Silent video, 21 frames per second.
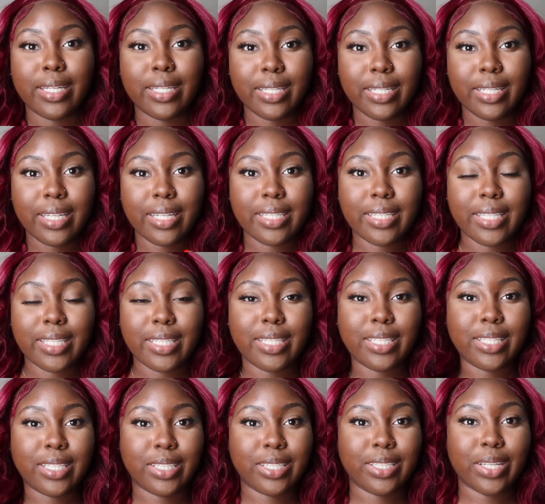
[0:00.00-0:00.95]
This is
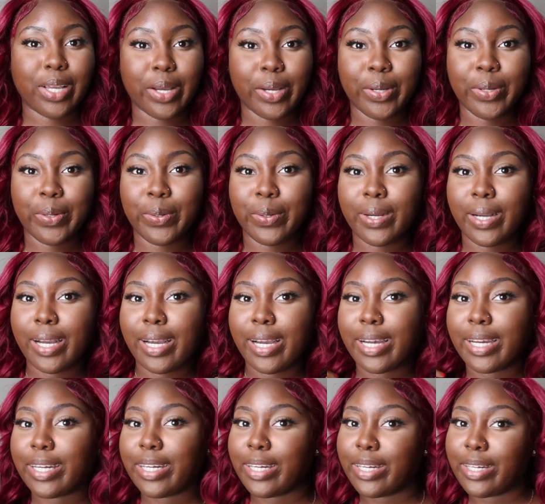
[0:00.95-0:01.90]
so
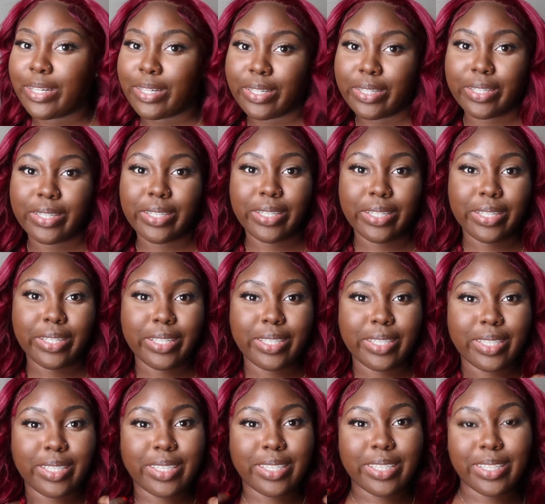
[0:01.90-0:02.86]
cute.
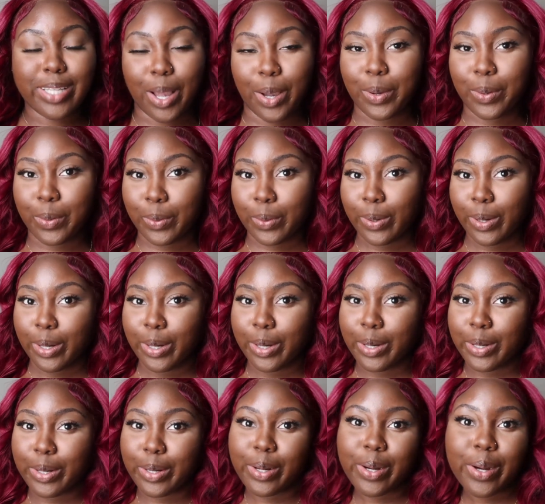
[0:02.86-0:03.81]
so
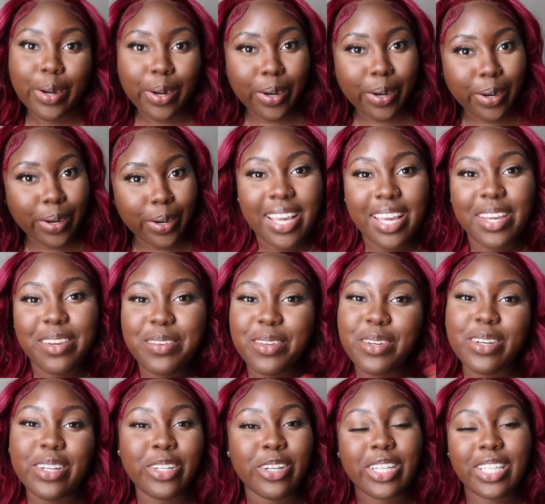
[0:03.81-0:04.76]
curve. If
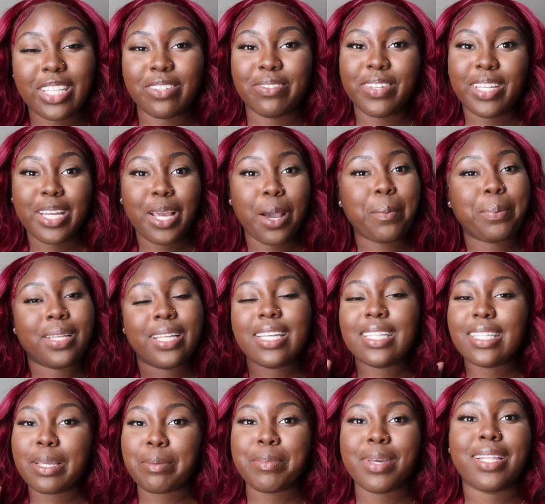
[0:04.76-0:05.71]
you enjoyed this video,
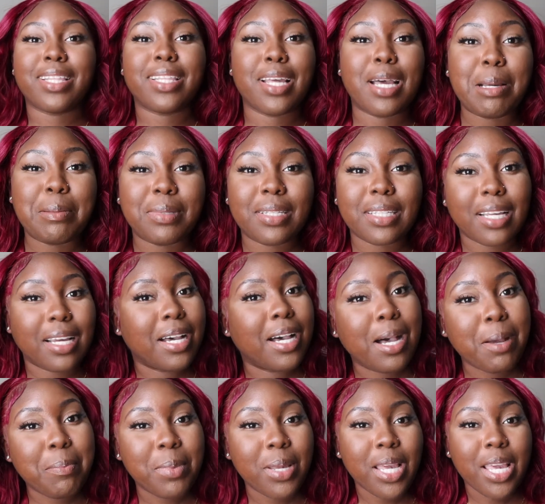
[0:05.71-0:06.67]
please give me a thumbs
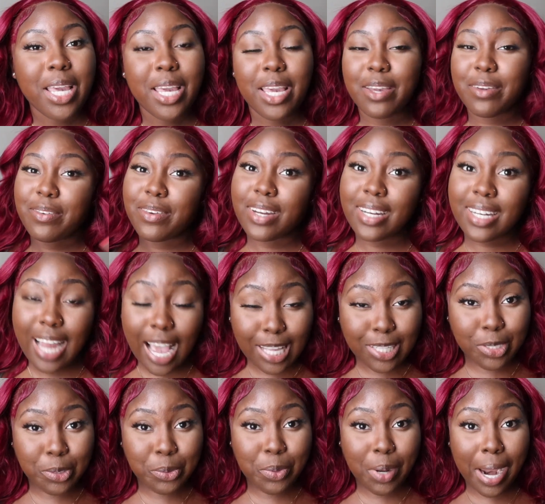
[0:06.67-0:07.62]
up. If you're
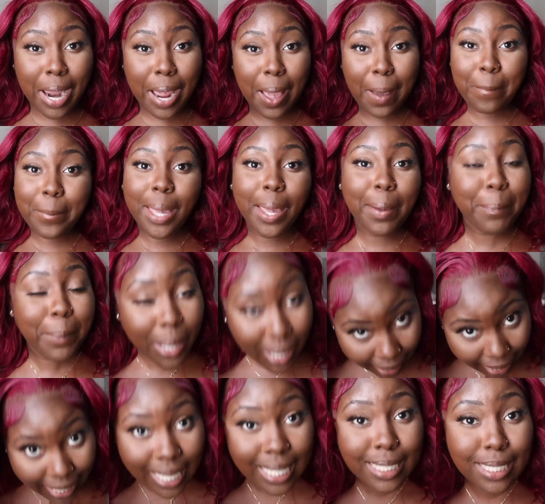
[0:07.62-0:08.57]
not subscribed,
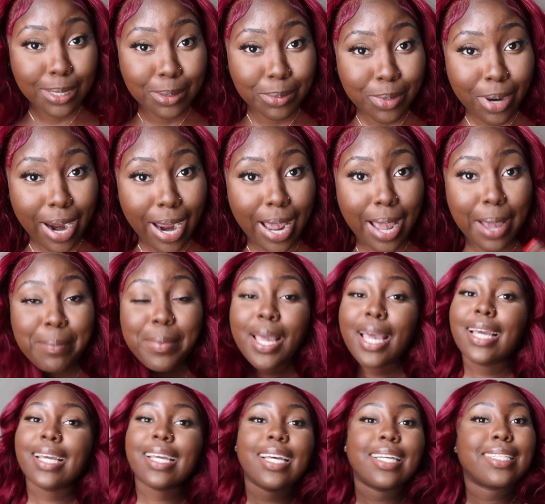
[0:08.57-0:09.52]
please subscribe
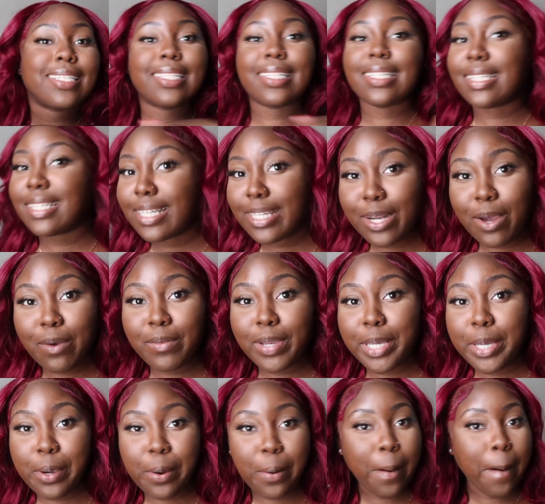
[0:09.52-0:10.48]
because it's lit over
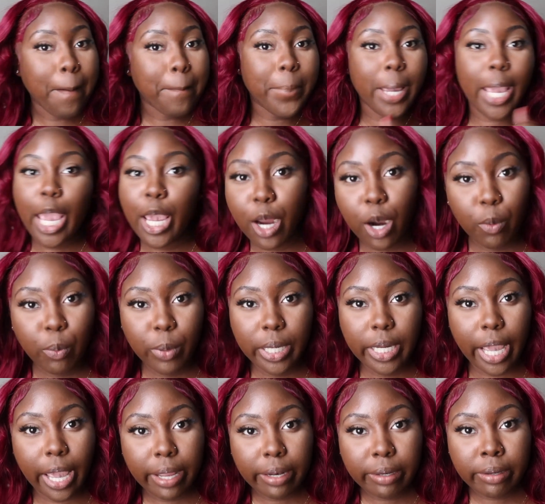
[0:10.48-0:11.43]
here.
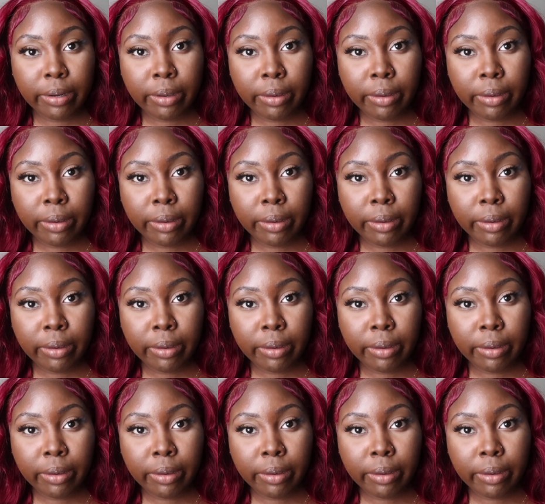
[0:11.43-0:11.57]
Period.